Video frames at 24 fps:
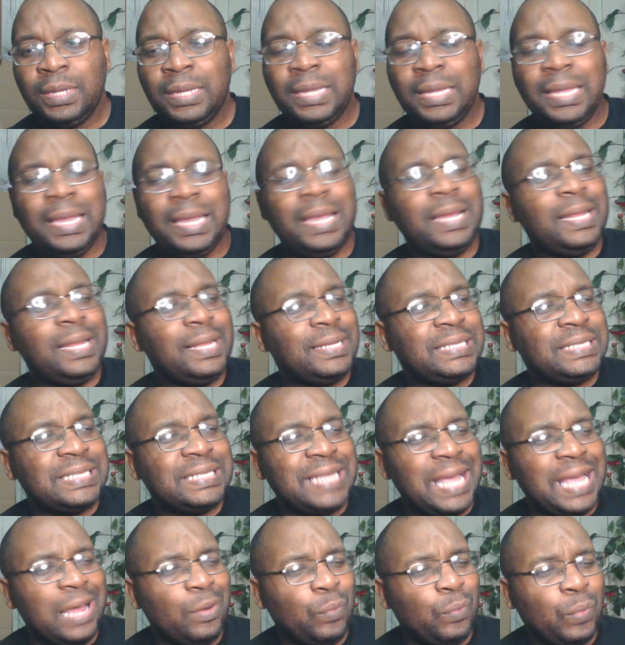It is
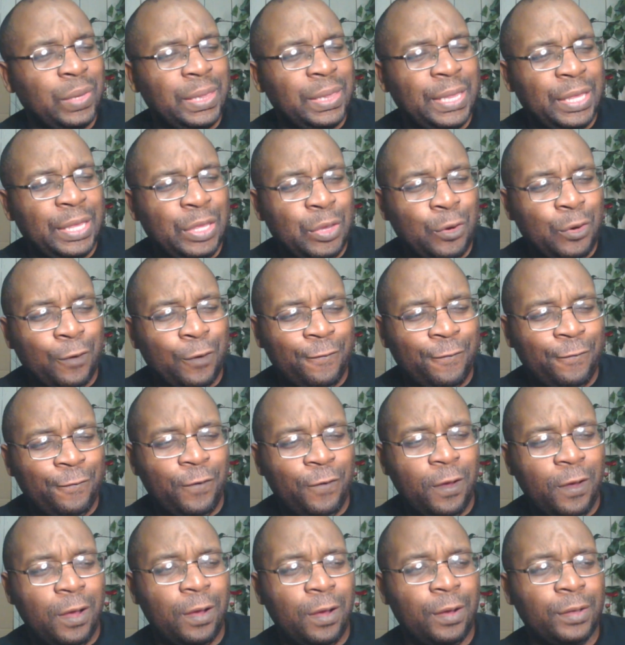not really your
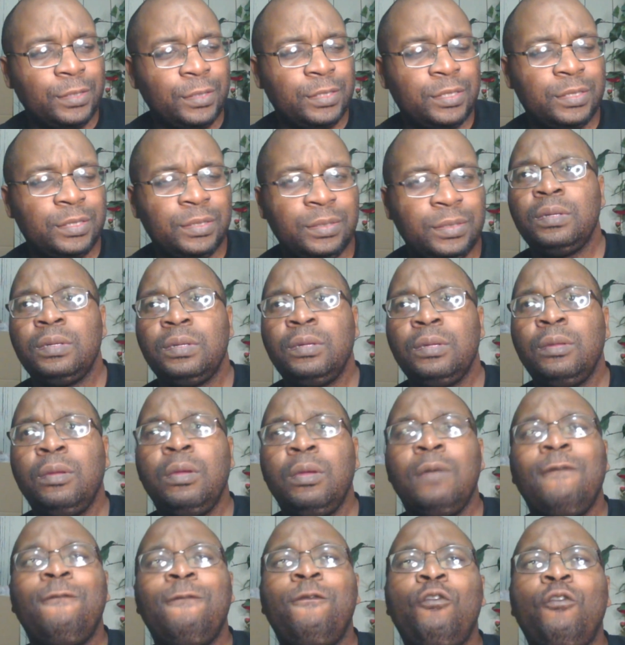fault
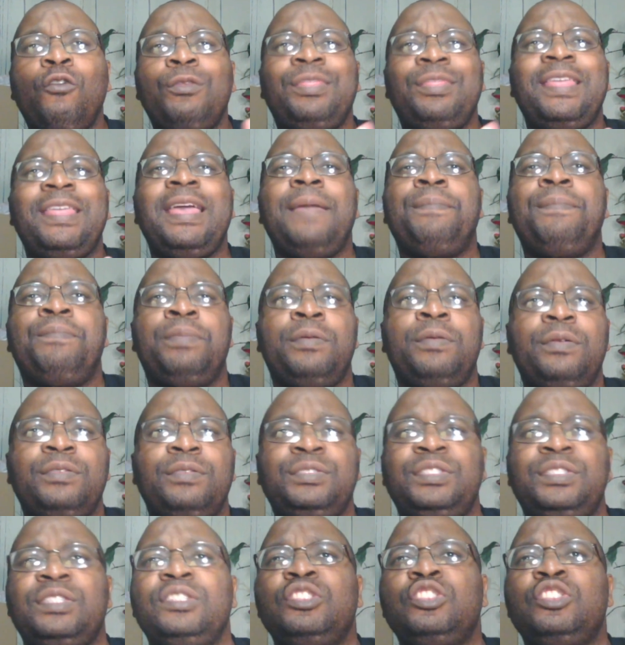for that
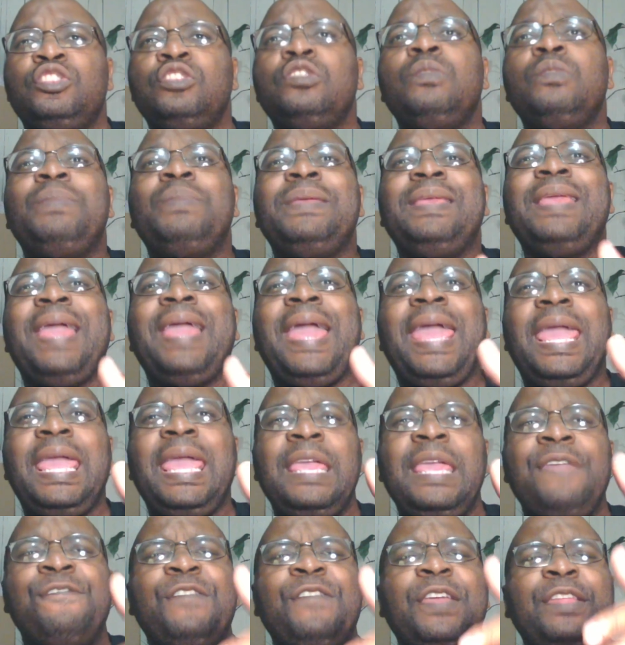person to
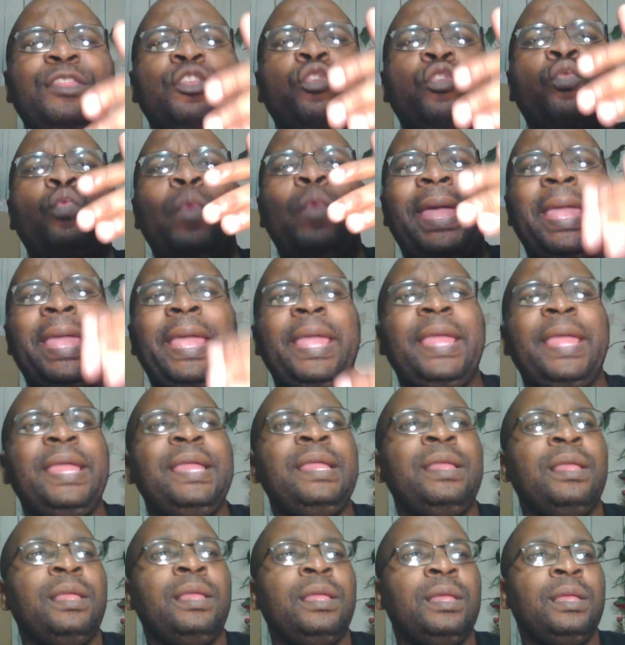behave in the way
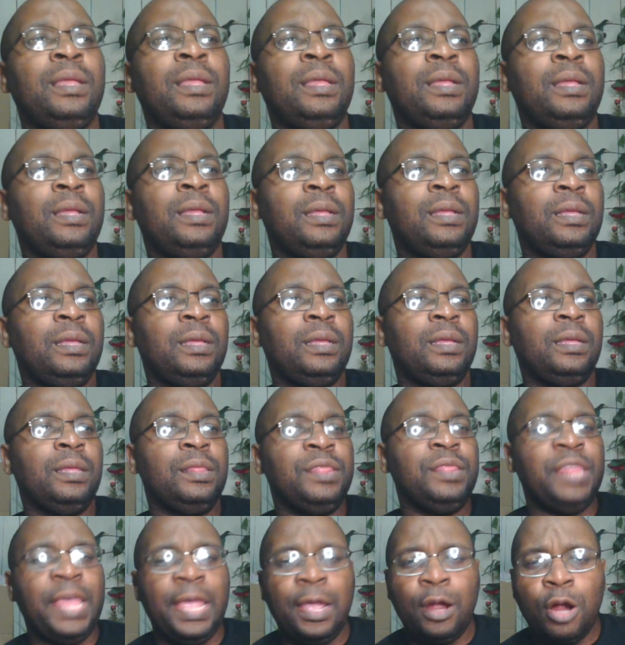
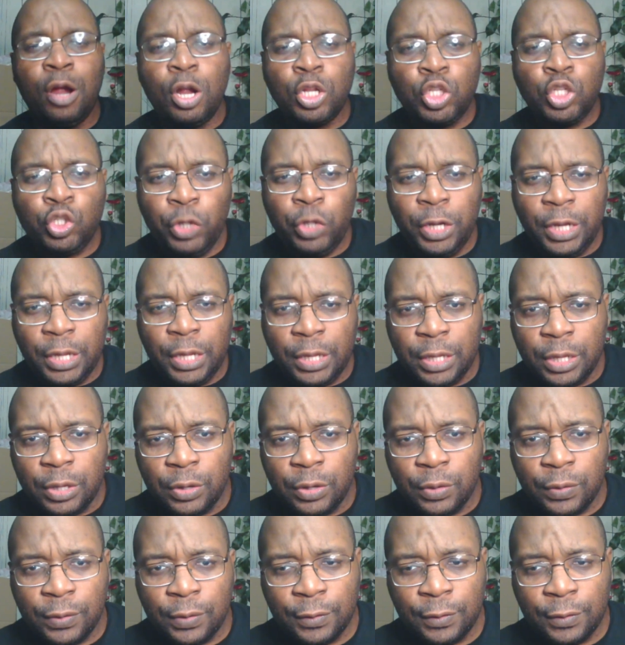they are treating you.